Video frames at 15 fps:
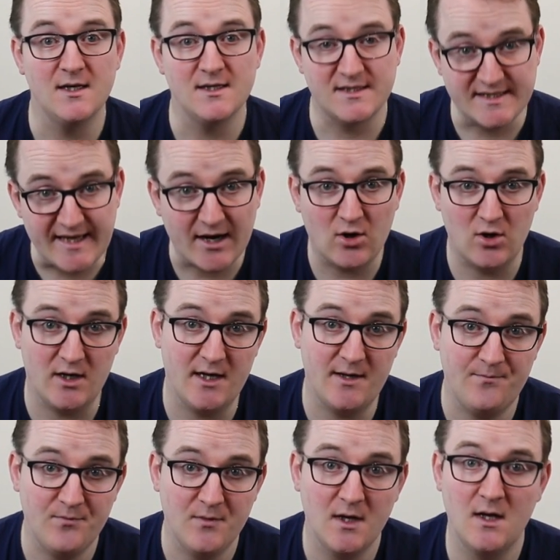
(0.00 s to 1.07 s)

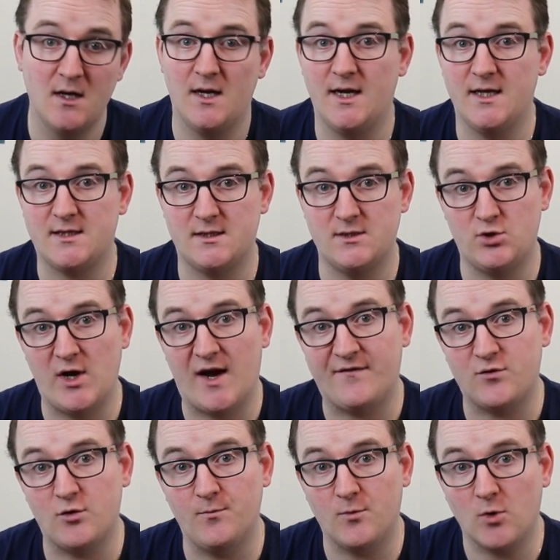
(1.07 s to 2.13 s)
Secondly, you
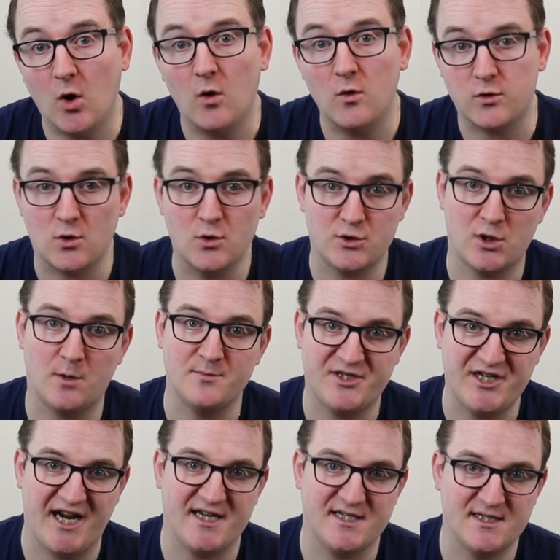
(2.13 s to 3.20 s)
have to go through some
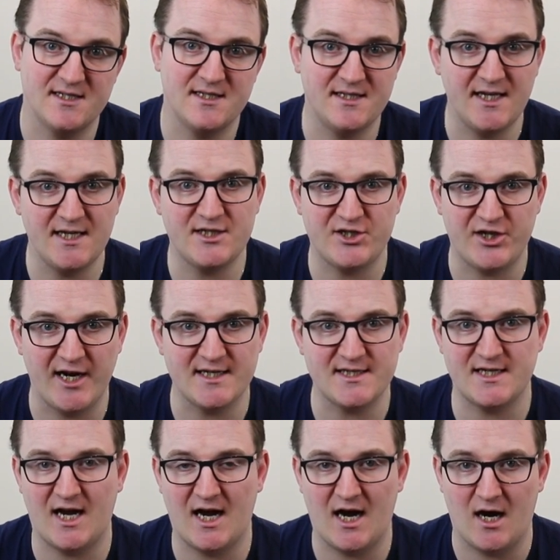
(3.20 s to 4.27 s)
checks. These
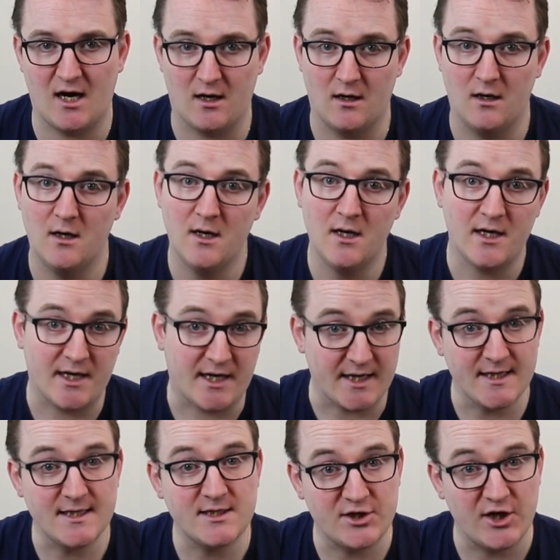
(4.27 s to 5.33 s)
checks are
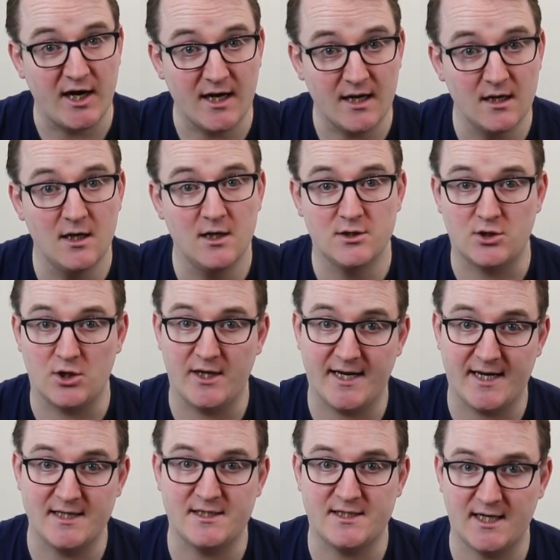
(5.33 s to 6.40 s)
credit check, so they
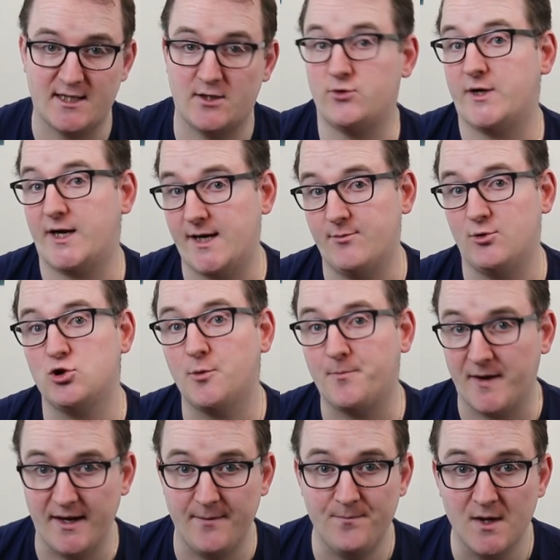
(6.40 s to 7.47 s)
can check that you are able to
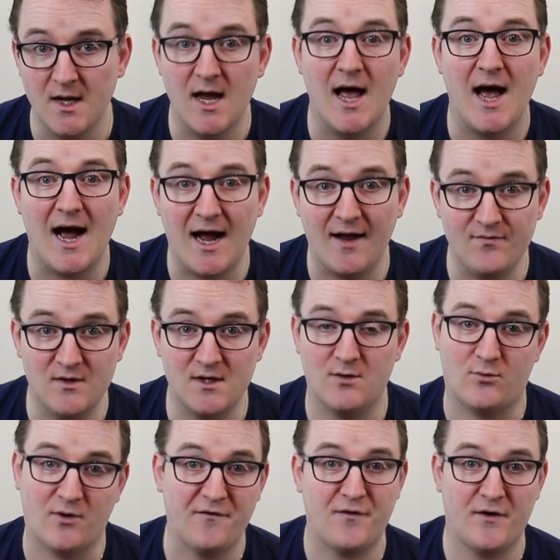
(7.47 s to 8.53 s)
pay,
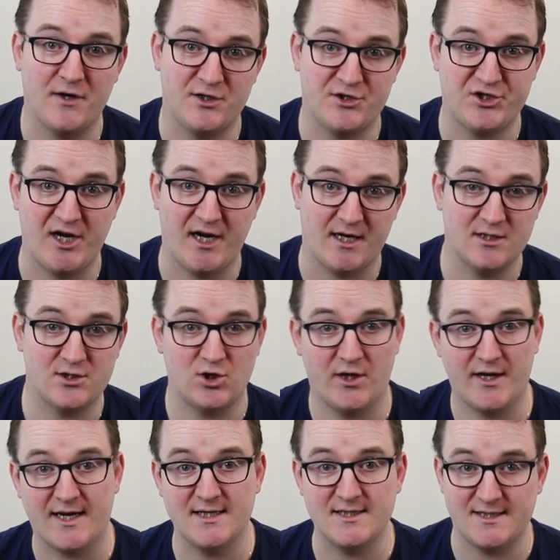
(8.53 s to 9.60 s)
and reference check, so
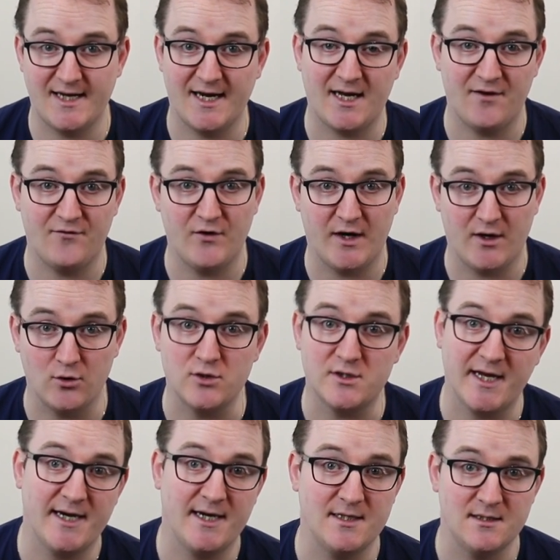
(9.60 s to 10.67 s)
they can check if you are a good
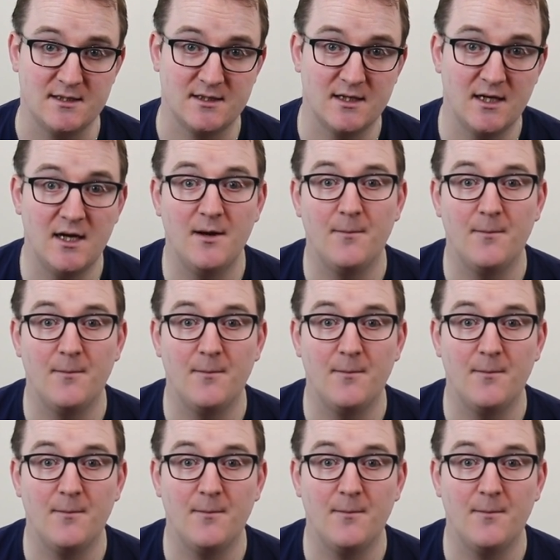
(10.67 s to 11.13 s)
tenant.